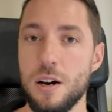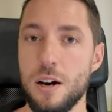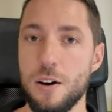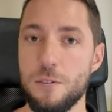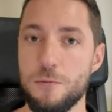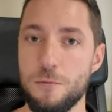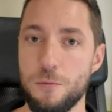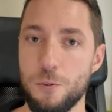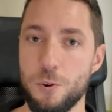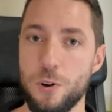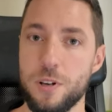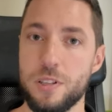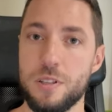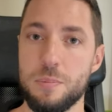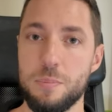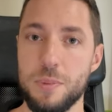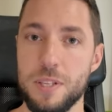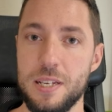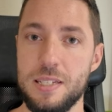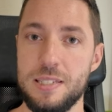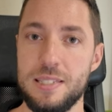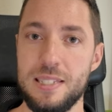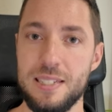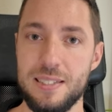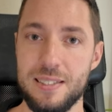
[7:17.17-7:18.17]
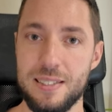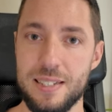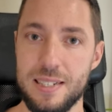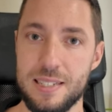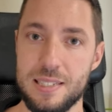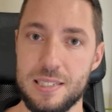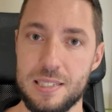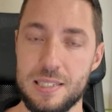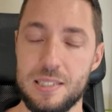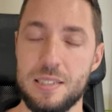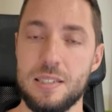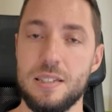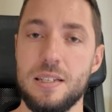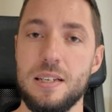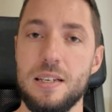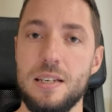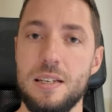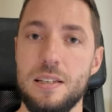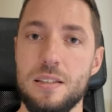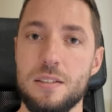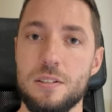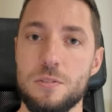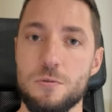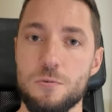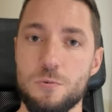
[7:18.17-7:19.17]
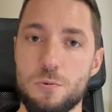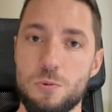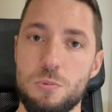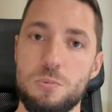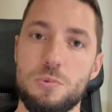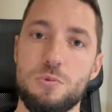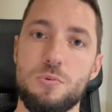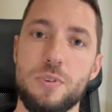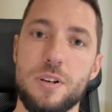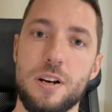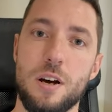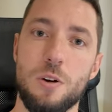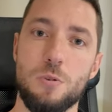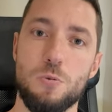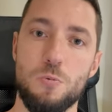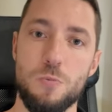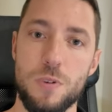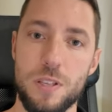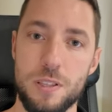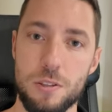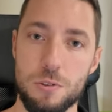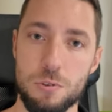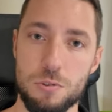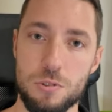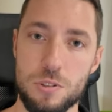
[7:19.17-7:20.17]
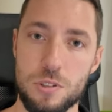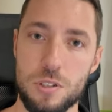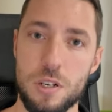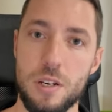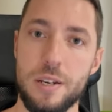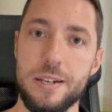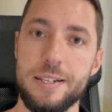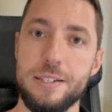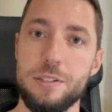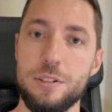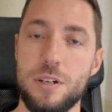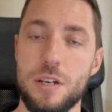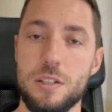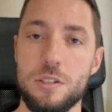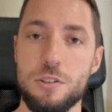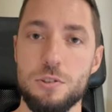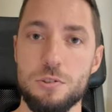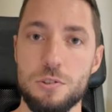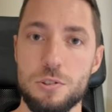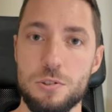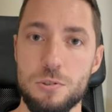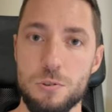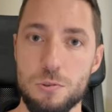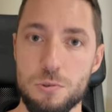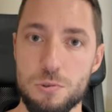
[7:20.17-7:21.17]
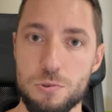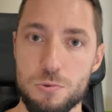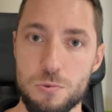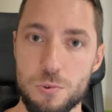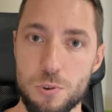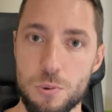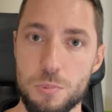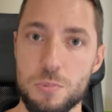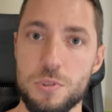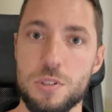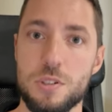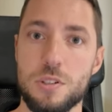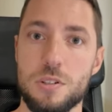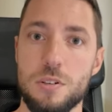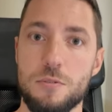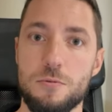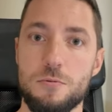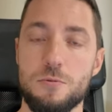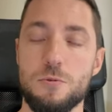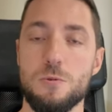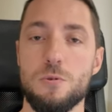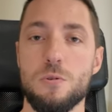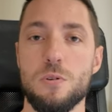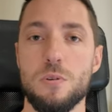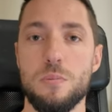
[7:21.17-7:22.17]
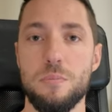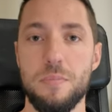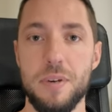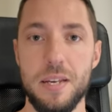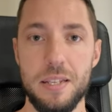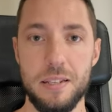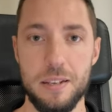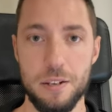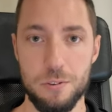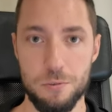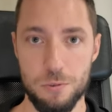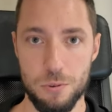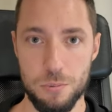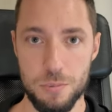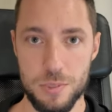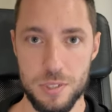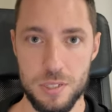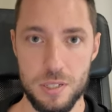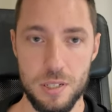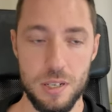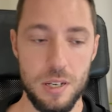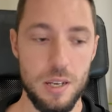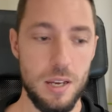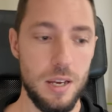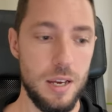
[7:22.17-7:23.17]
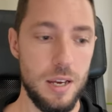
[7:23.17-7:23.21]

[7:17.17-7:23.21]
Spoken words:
Avoid placing desks in rooms without windows. You can use those rooms for meeting rooms.